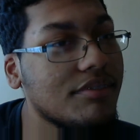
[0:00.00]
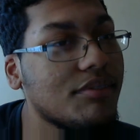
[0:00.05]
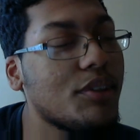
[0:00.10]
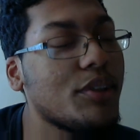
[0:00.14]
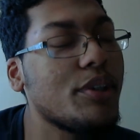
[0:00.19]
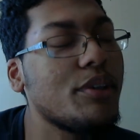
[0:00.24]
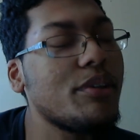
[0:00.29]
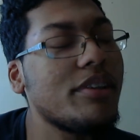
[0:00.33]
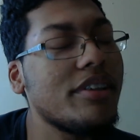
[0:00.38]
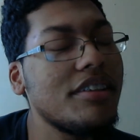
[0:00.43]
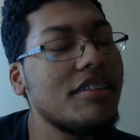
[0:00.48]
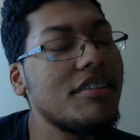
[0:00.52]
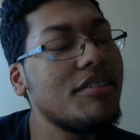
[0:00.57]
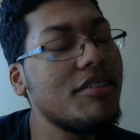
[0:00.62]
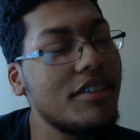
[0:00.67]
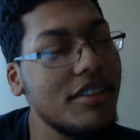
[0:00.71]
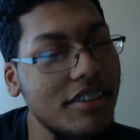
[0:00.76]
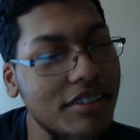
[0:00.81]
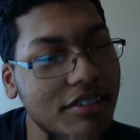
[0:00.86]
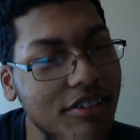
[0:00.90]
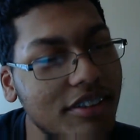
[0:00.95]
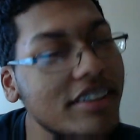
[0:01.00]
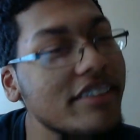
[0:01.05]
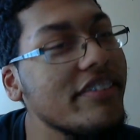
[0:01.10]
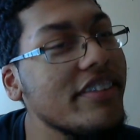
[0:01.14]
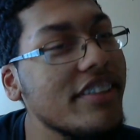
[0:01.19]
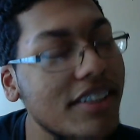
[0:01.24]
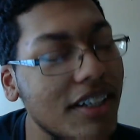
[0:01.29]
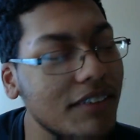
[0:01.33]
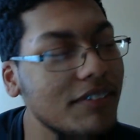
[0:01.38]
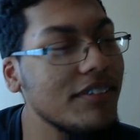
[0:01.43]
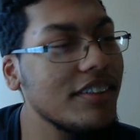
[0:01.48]
Well, you could
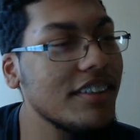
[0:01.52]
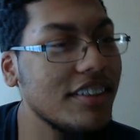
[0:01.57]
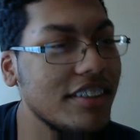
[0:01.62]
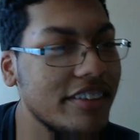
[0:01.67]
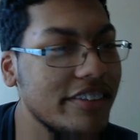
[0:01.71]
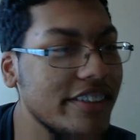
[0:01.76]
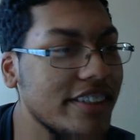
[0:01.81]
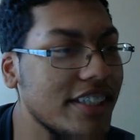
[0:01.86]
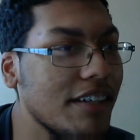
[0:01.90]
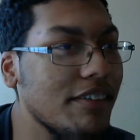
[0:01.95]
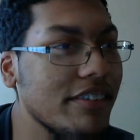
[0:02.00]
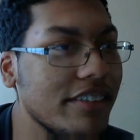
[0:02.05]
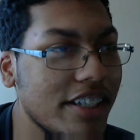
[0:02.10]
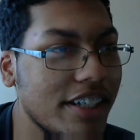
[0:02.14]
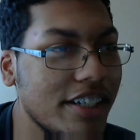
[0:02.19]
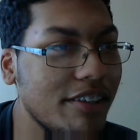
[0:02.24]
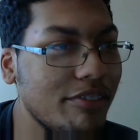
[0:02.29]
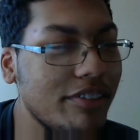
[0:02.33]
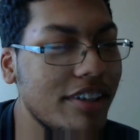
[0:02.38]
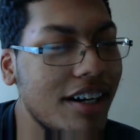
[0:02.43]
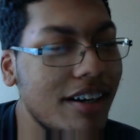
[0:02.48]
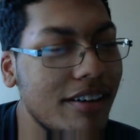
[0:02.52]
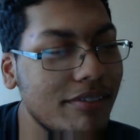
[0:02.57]
tell me think. You got